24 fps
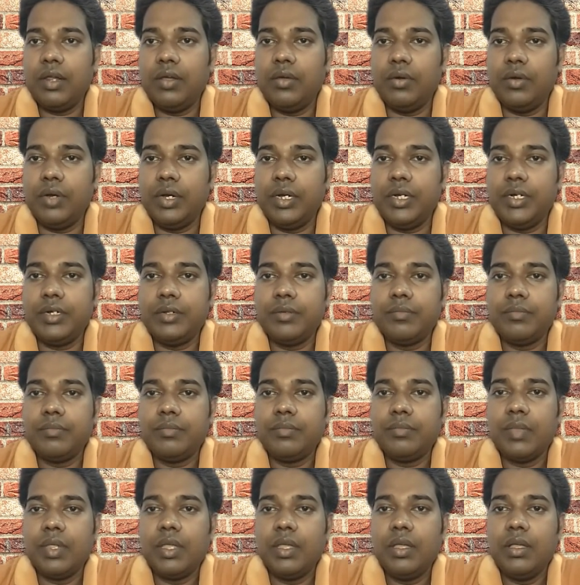click on it.
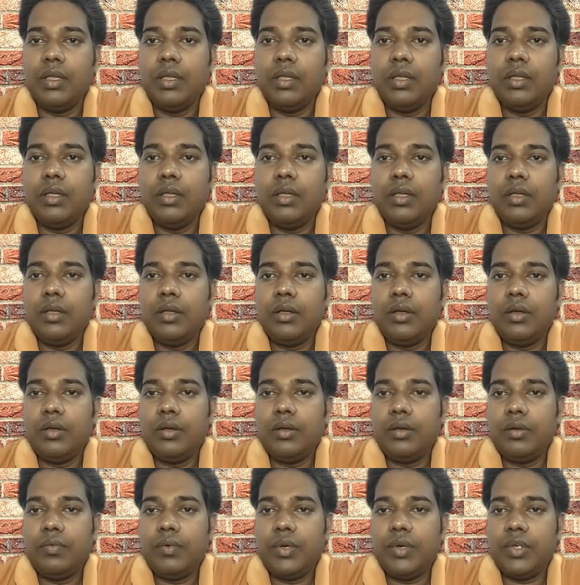
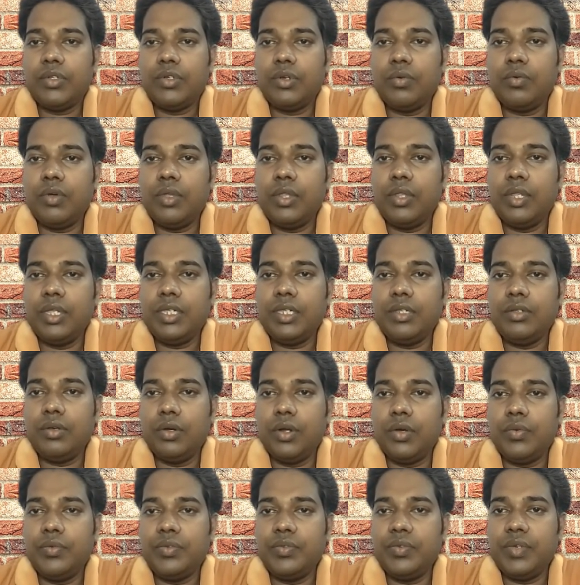First of all, this is
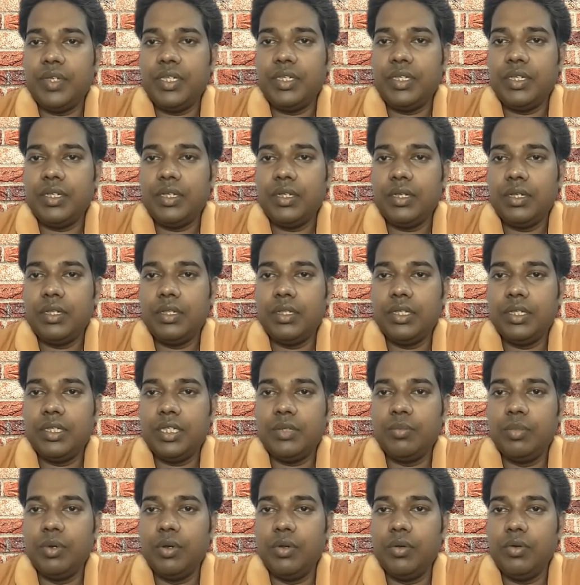on off switch,
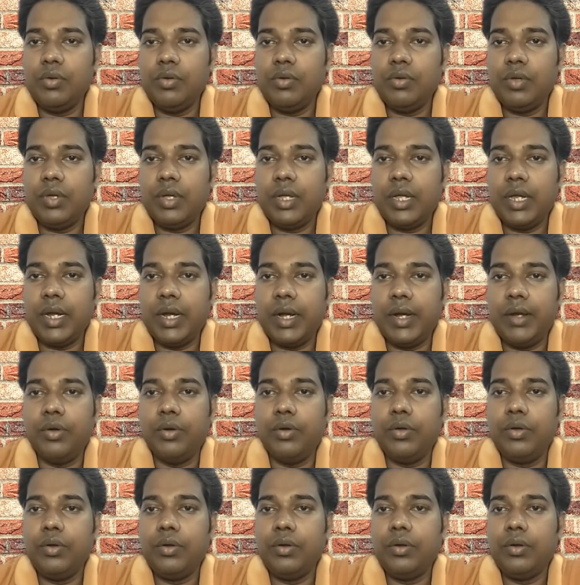this is blue
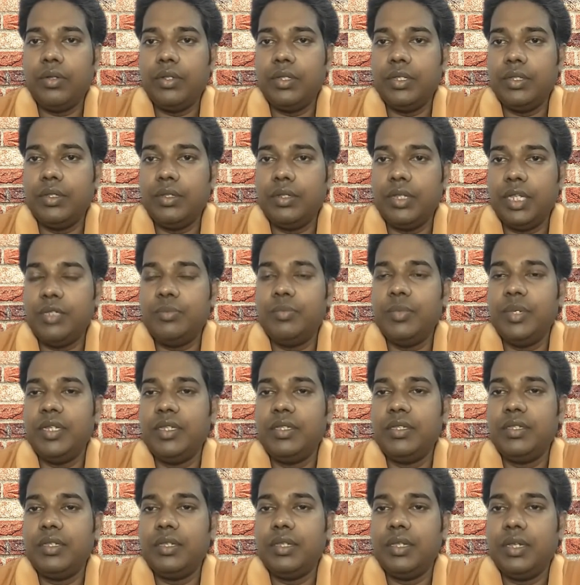and on, this
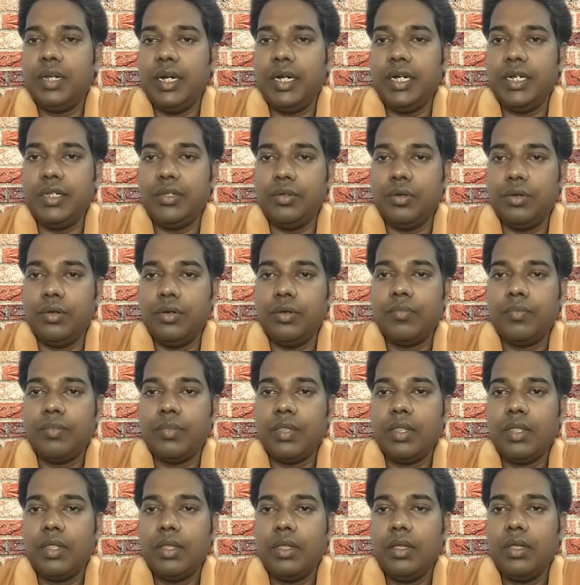means it is on.
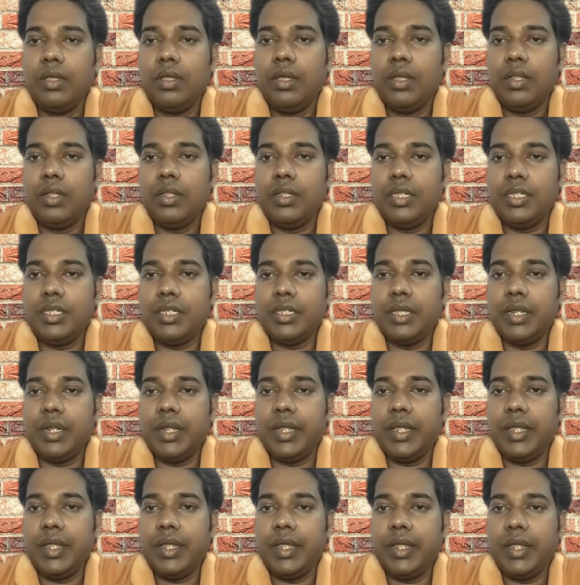This is
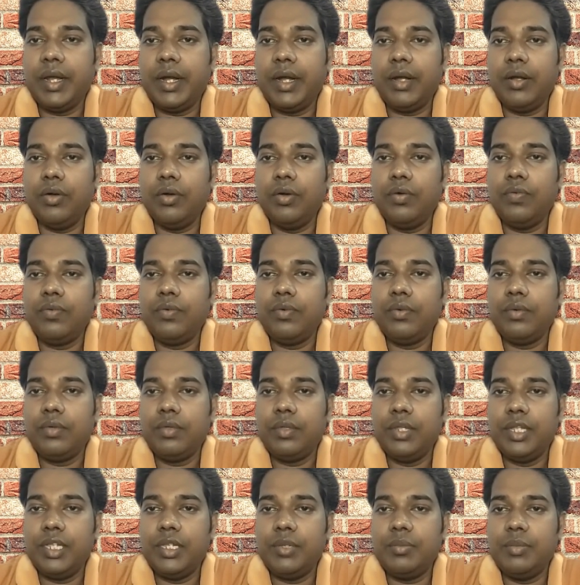gray and off,
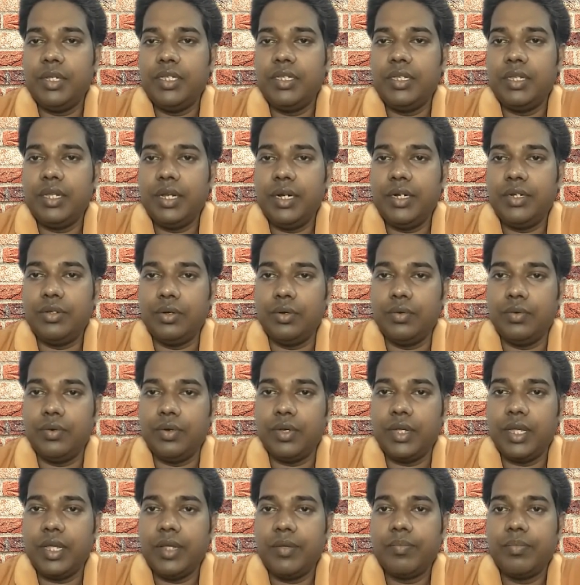this means it's off.
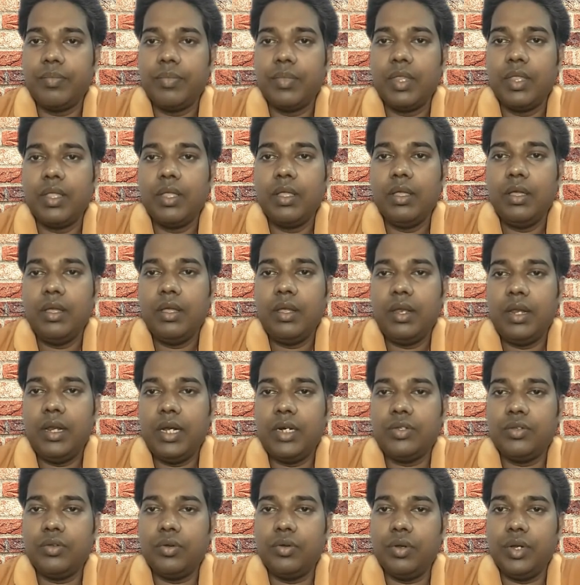Okay,
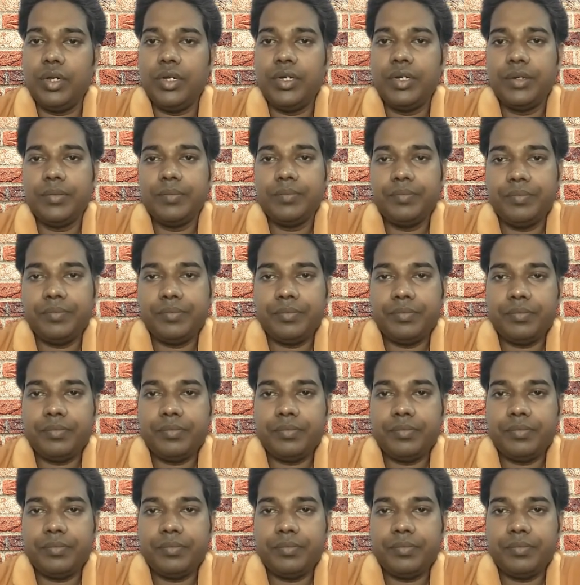let's on it.